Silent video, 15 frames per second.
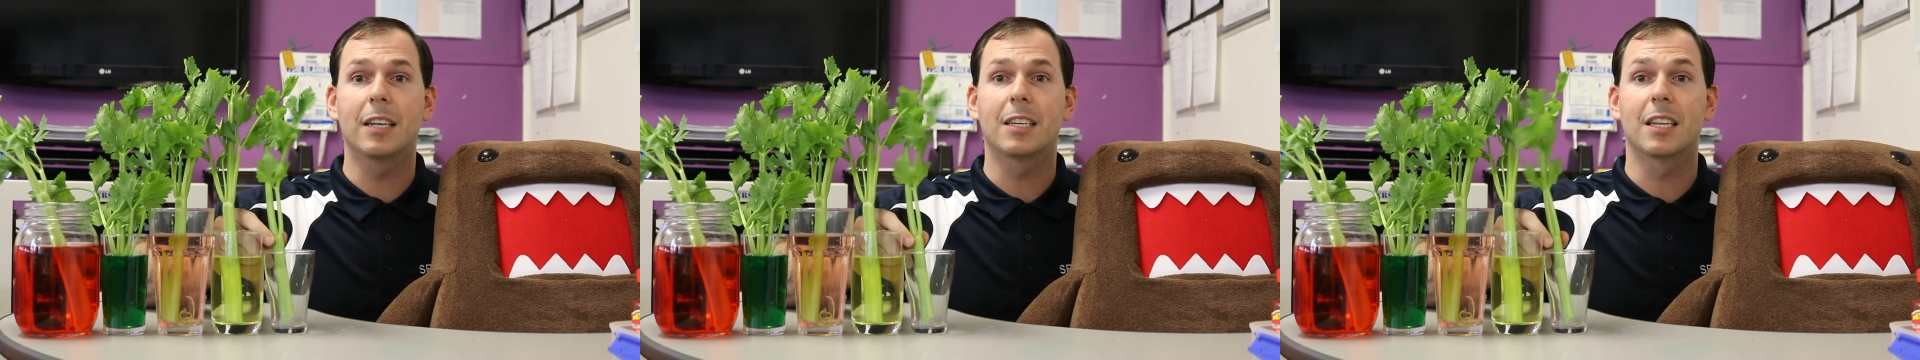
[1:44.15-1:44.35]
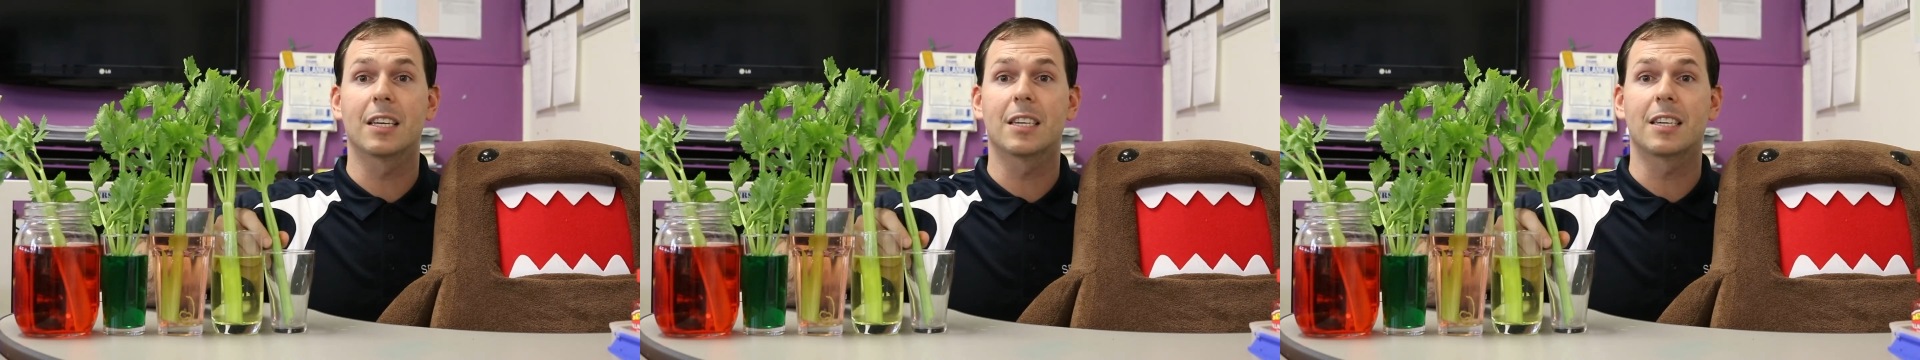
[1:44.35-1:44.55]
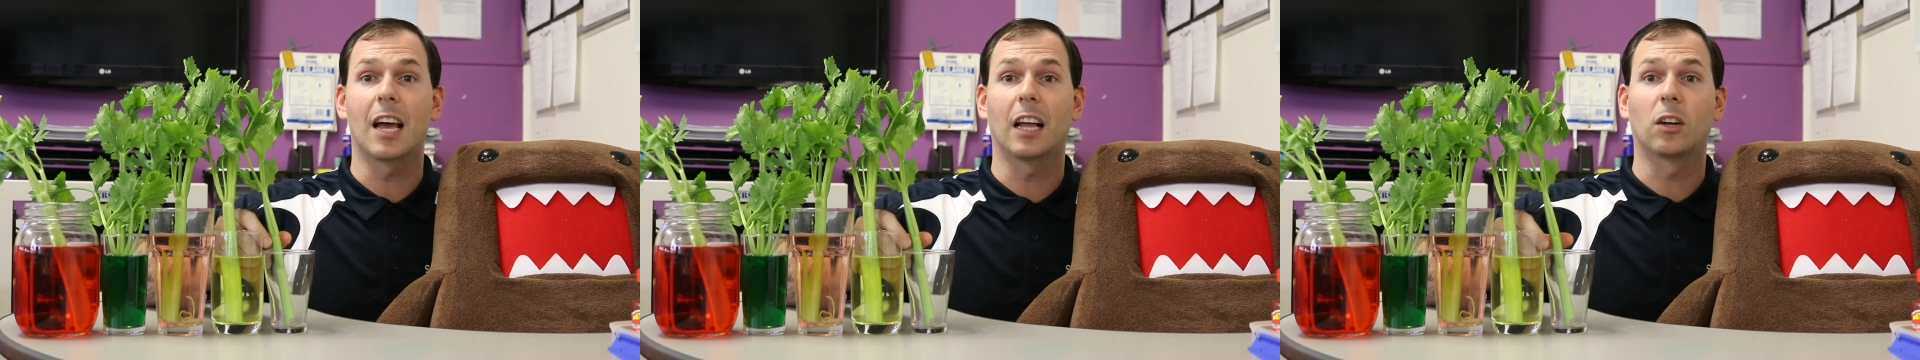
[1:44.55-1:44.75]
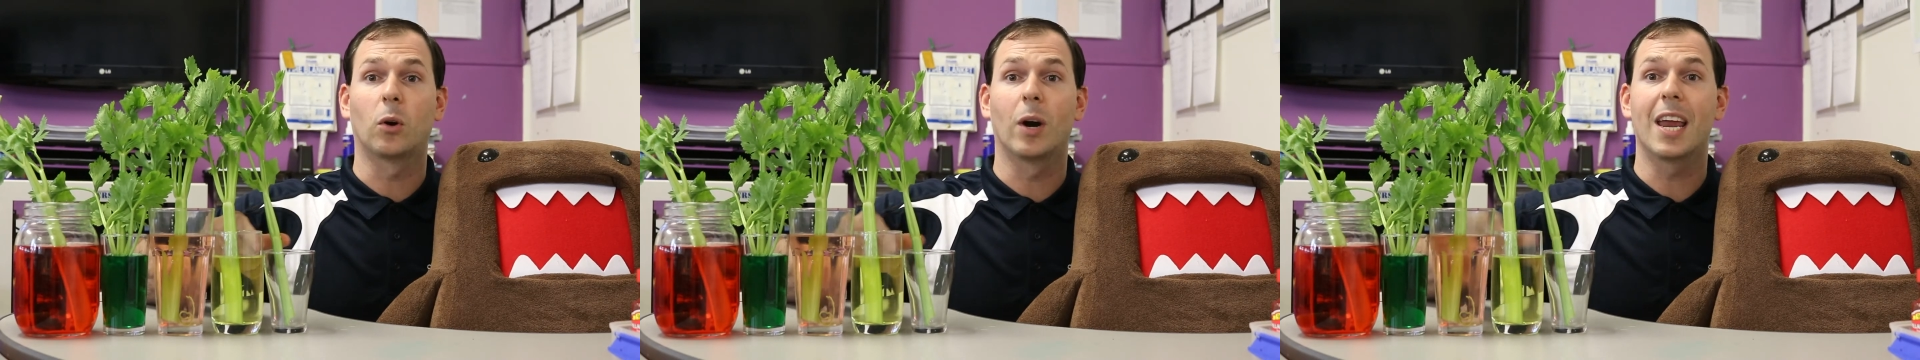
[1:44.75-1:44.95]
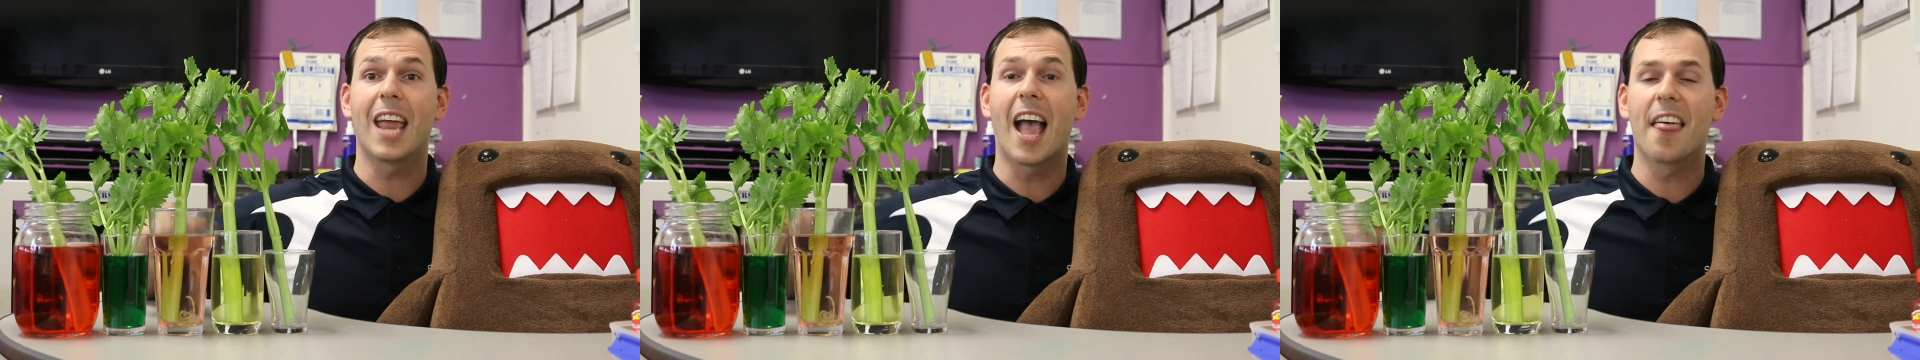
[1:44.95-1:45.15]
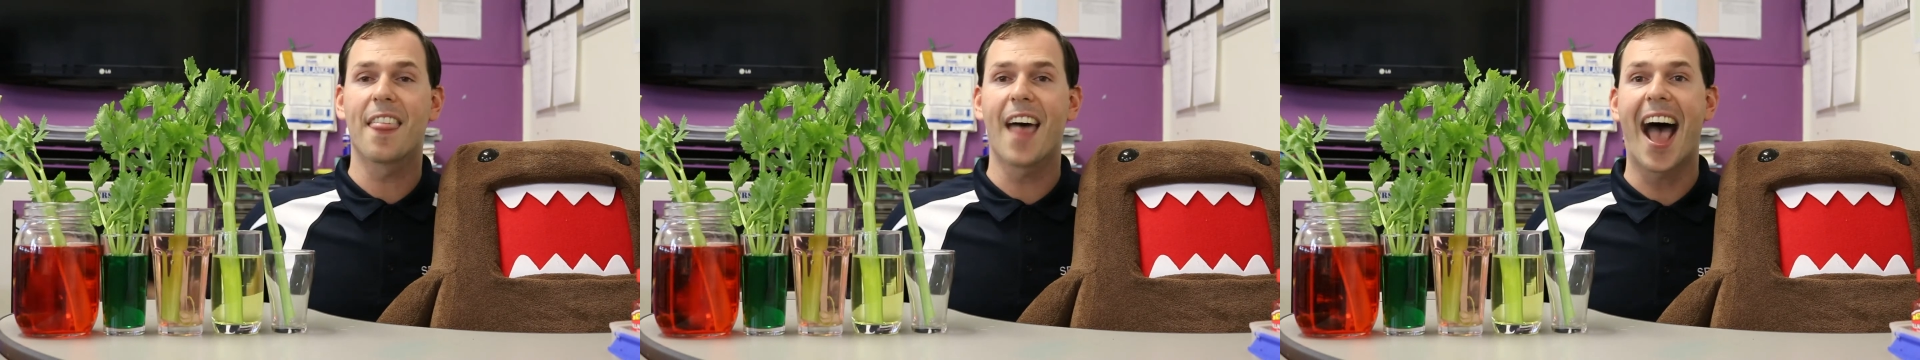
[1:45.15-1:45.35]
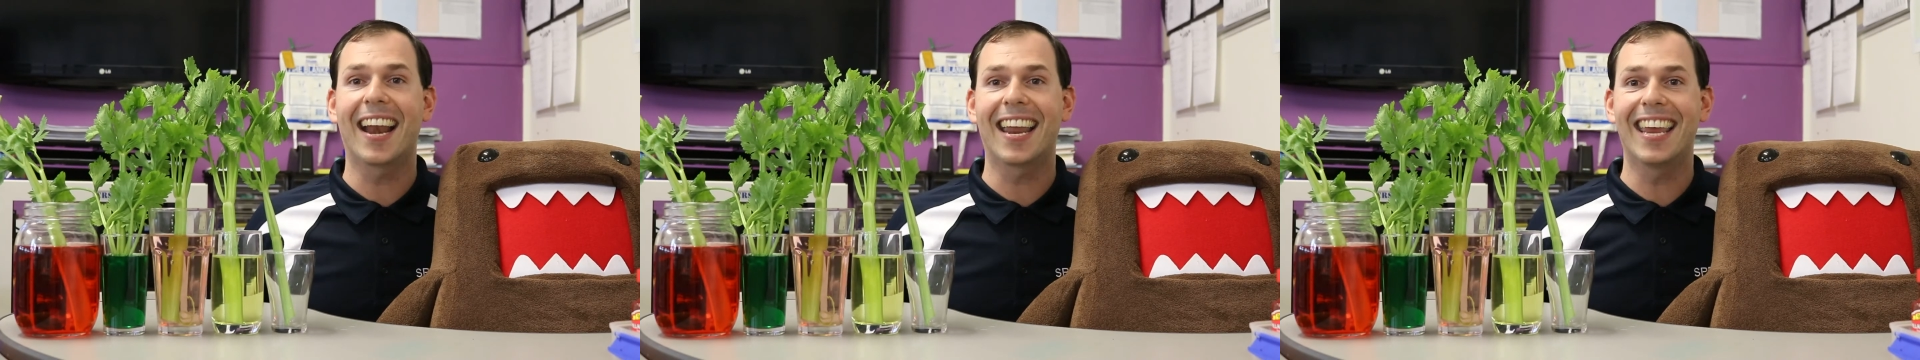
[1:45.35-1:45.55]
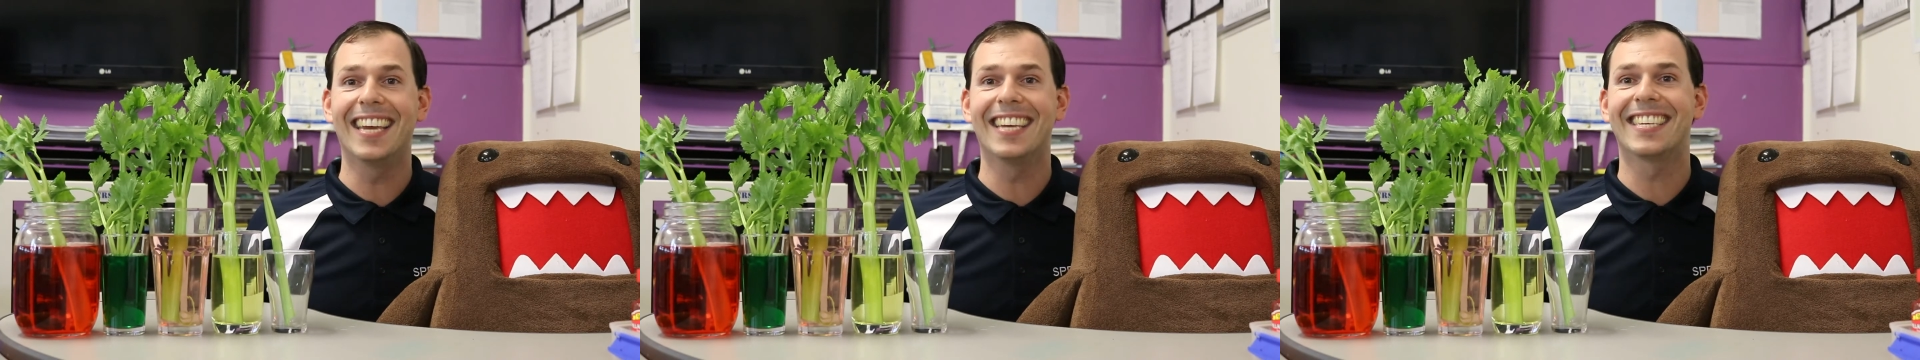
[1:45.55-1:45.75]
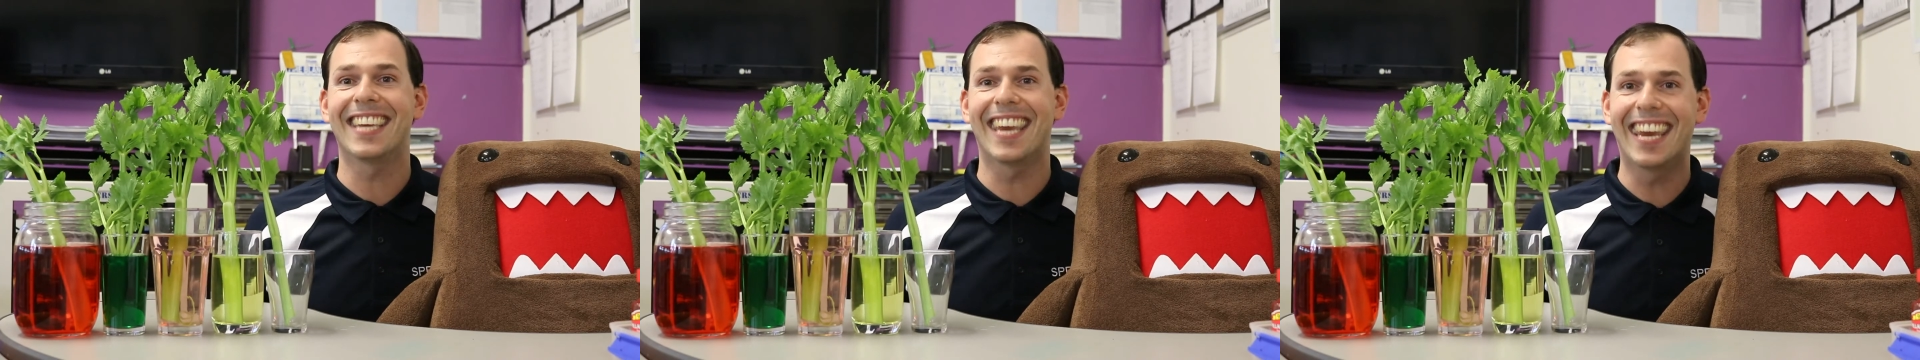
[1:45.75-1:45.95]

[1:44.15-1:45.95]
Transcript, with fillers: to the celery that is